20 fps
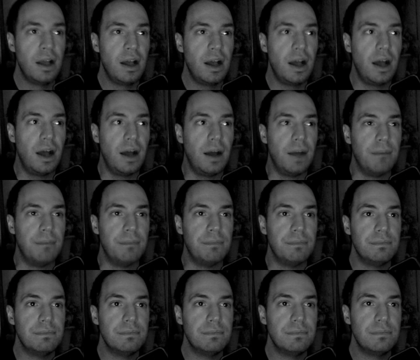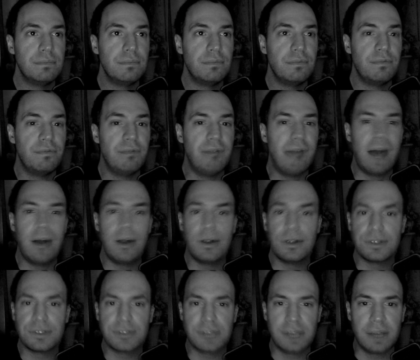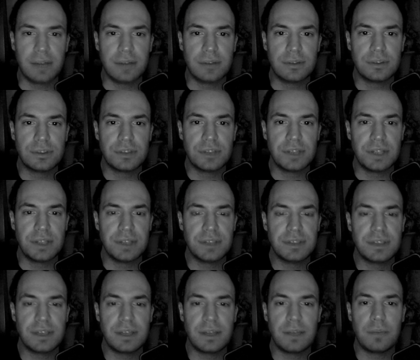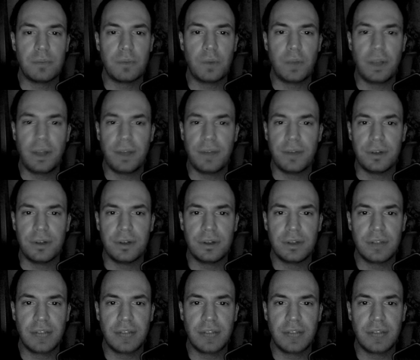um, vowel sounds and the same whatever.